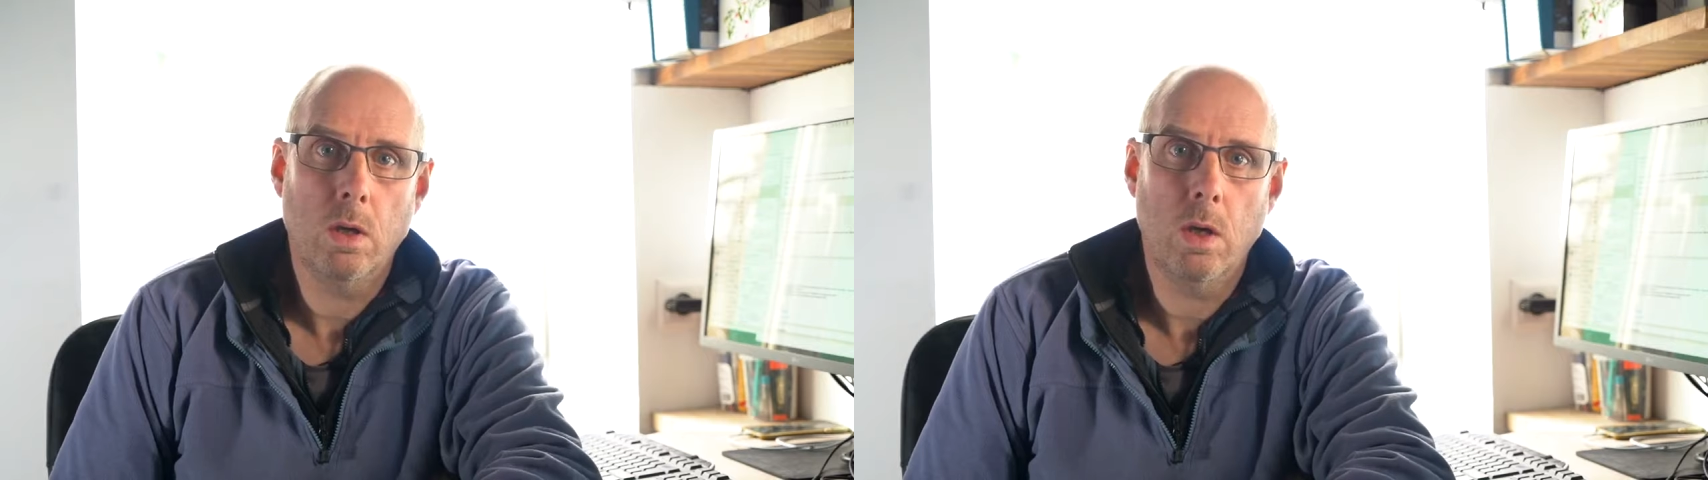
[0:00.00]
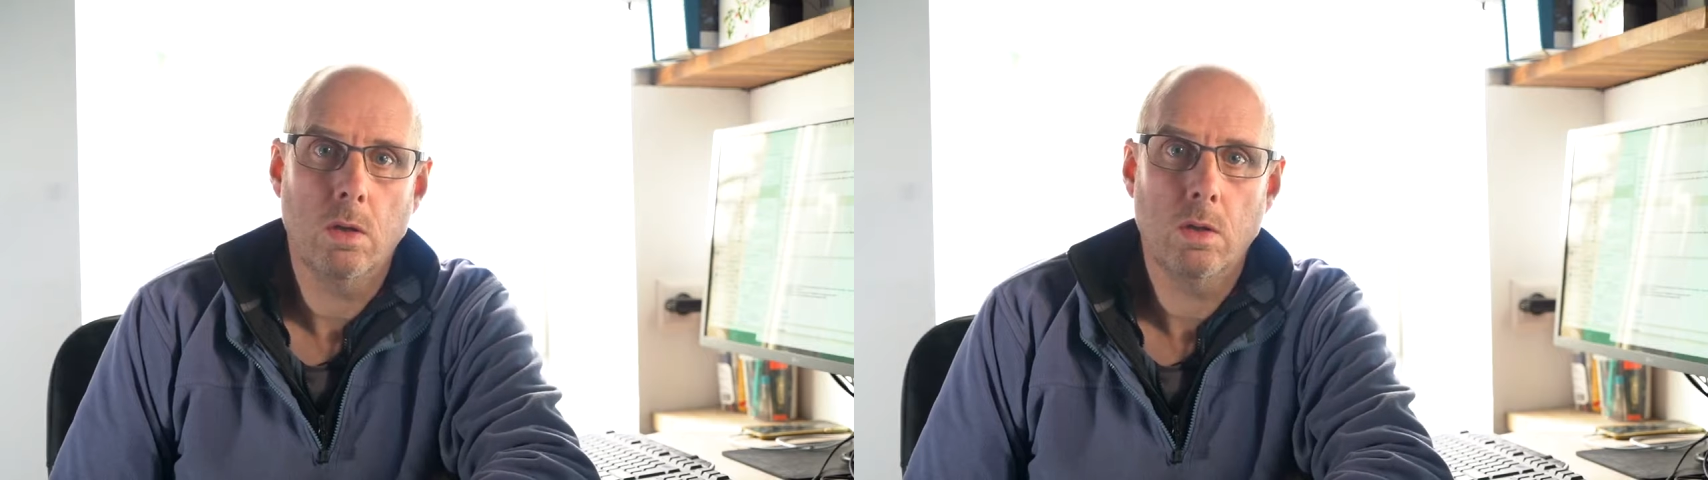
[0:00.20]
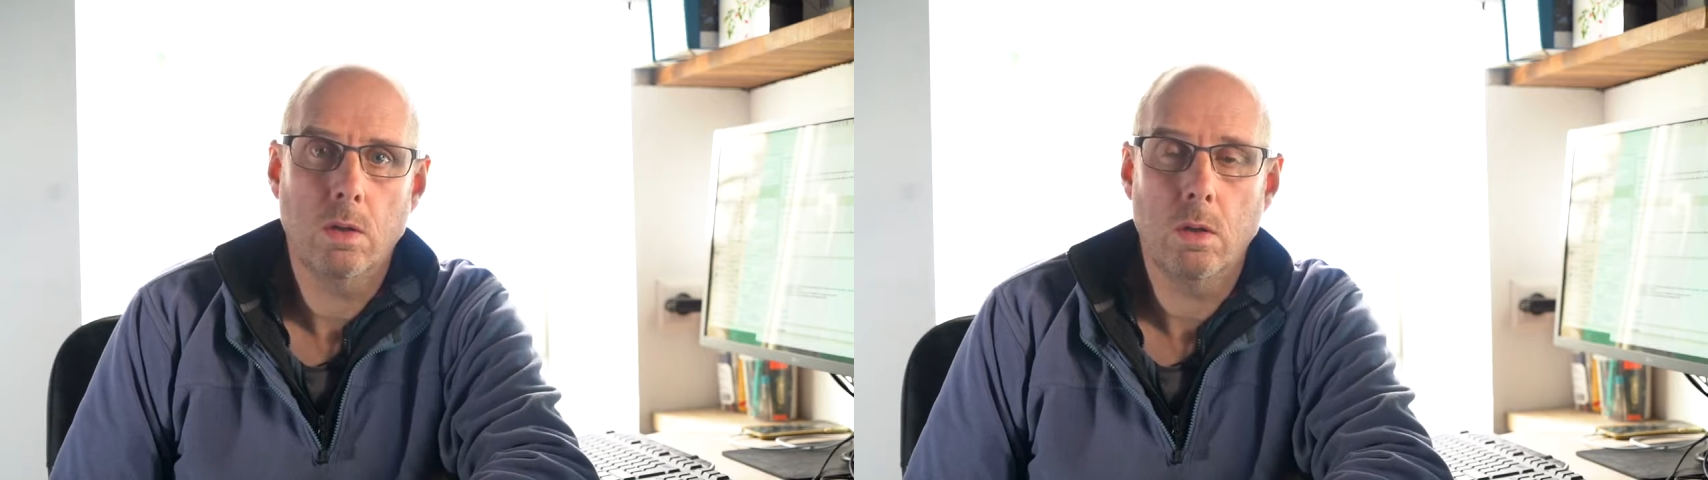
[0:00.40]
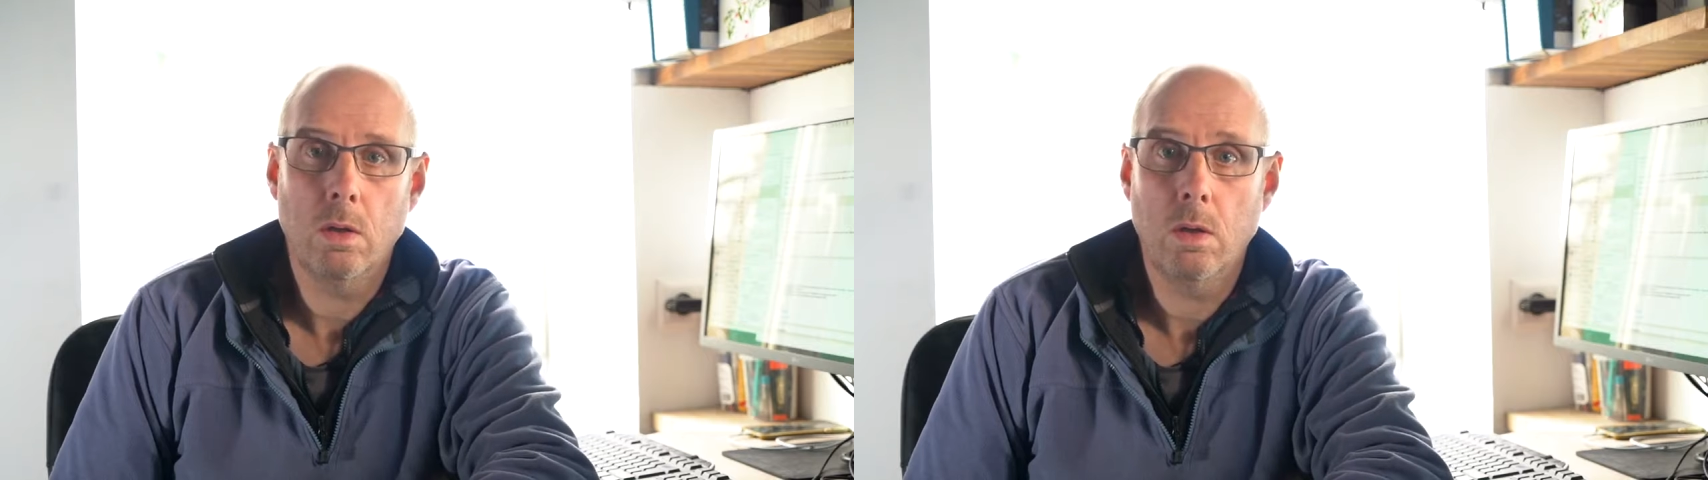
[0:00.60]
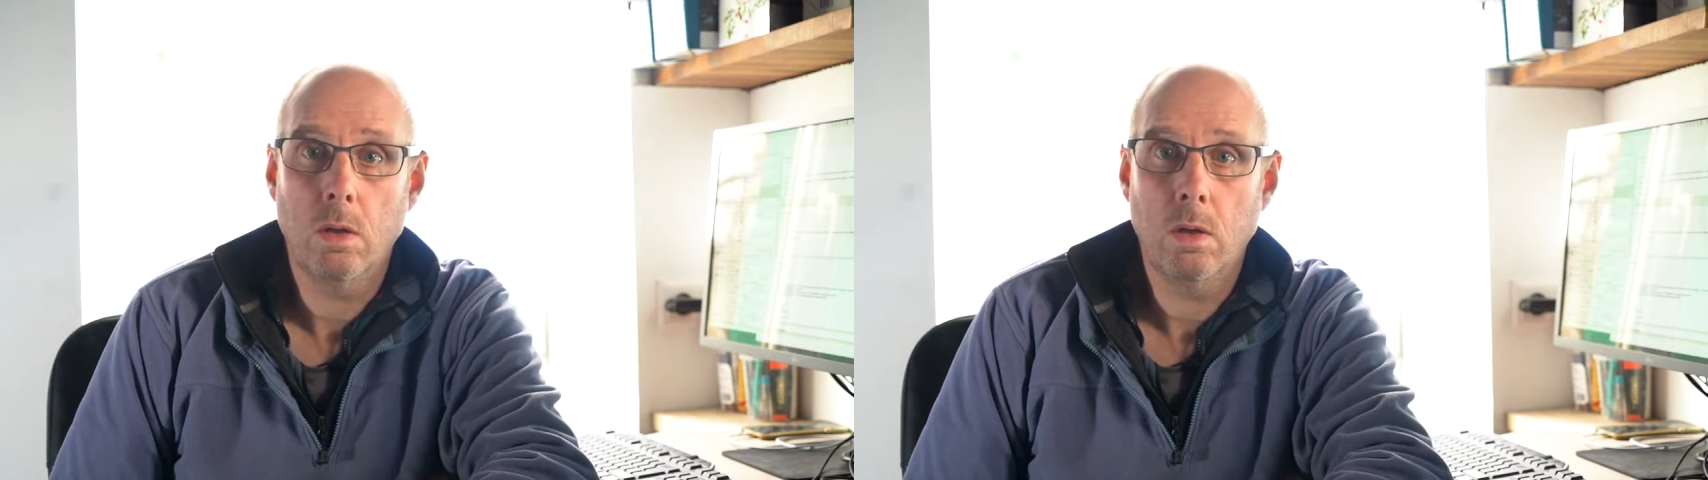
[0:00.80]
guess,
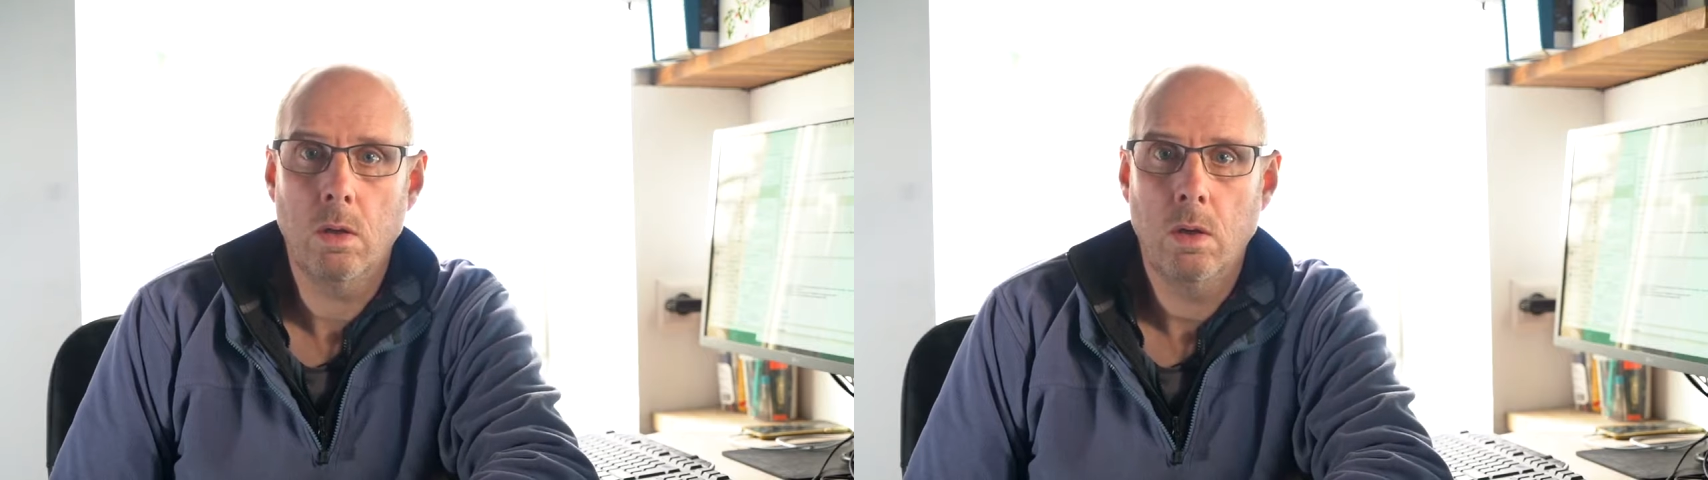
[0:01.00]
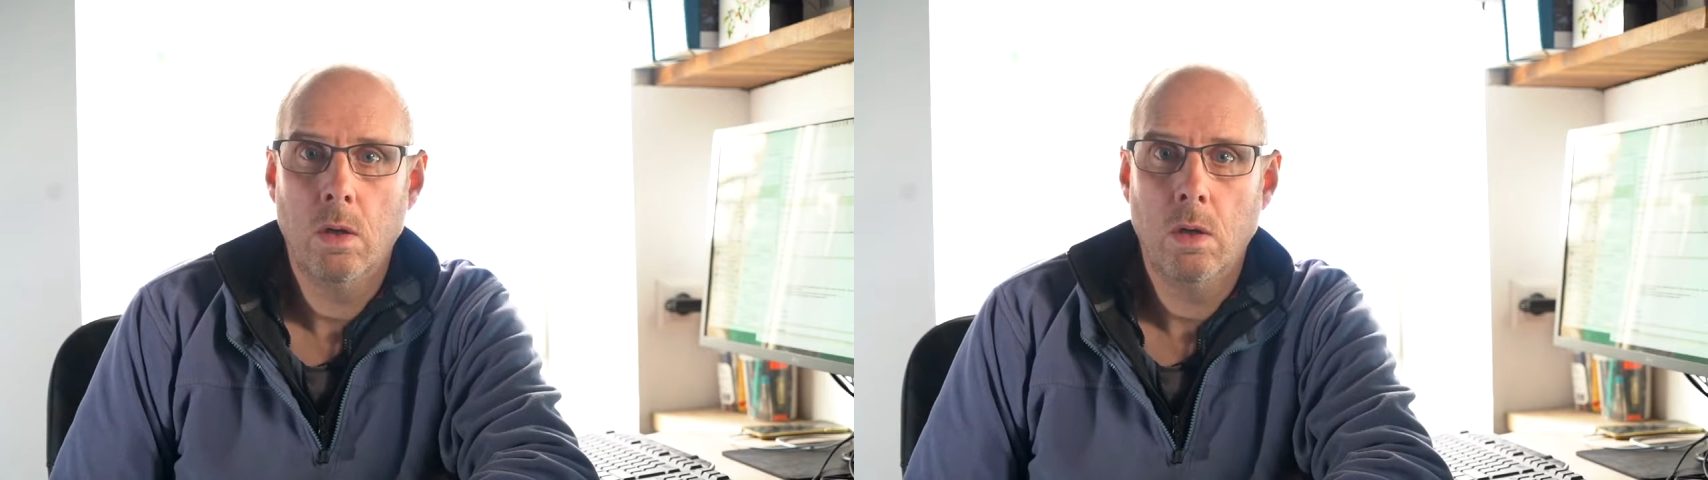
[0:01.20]
and